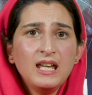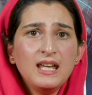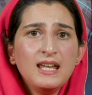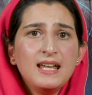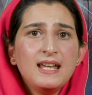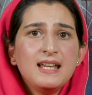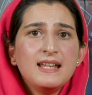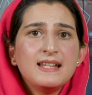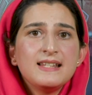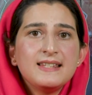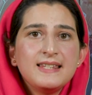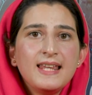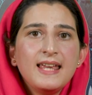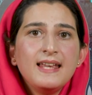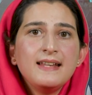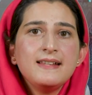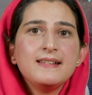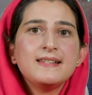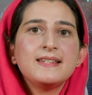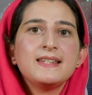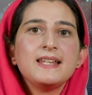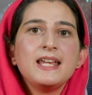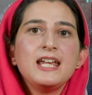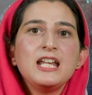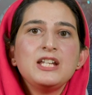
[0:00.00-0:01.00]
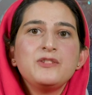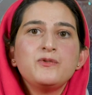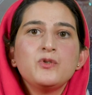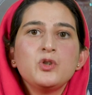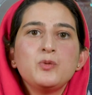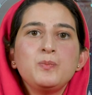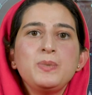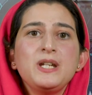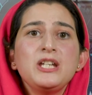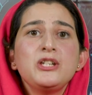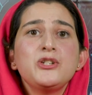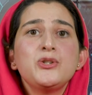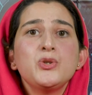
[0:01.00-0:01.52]
Since it would
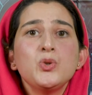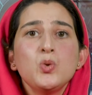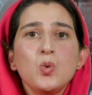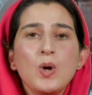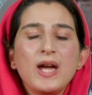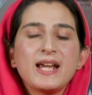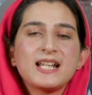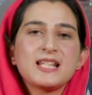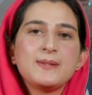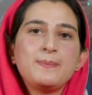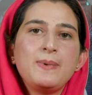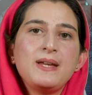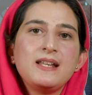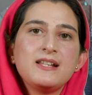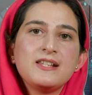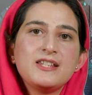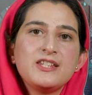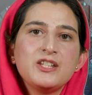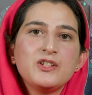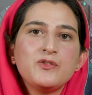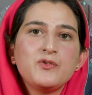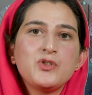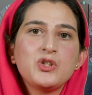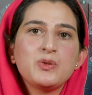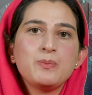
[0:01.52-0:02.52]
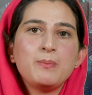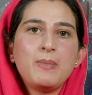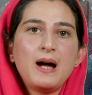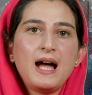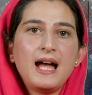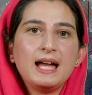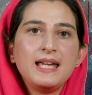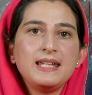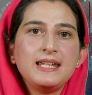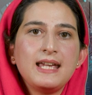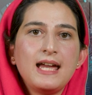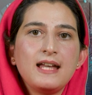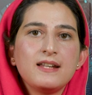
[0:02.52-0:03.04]
be too expensive to
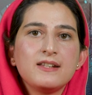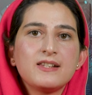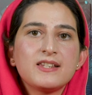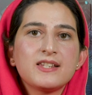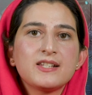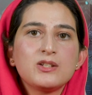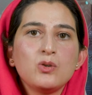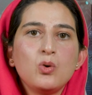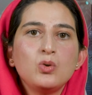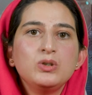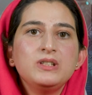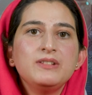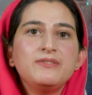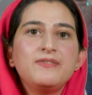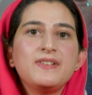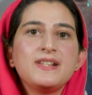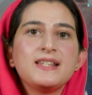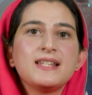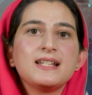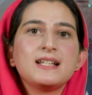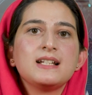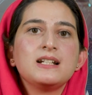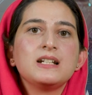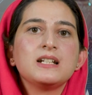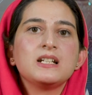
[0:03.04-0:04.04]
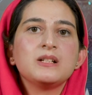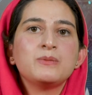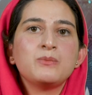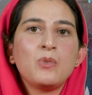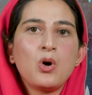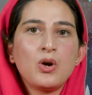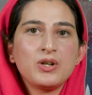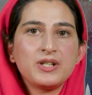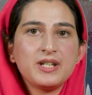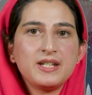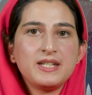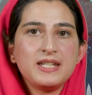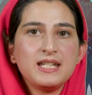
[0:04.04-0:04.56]
buy and store the physical
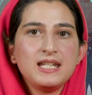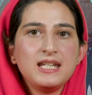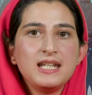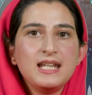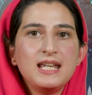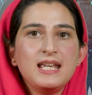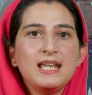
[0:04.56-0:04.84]
commodity,